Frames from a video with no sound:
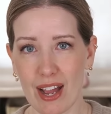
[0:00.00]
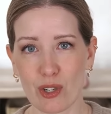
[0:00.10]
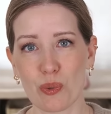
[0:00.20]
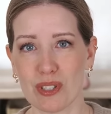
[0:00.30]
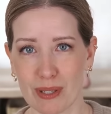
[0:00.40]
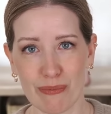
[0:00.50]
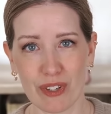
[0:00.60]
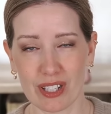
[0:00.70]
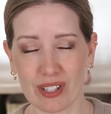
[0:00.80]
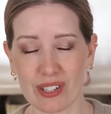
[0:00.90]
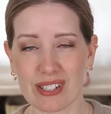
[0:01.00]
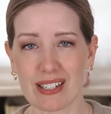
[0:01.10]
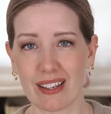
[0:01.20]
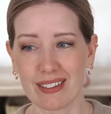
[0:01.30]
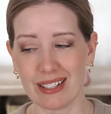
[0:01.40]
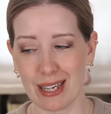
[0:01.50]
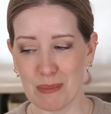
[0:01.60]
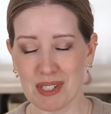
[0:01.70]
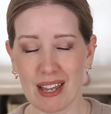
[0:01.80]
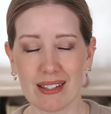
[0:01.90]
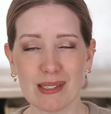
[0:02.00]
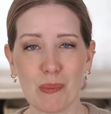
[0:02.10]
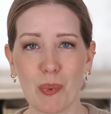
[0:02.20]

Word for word: actual lip fillers like the name says,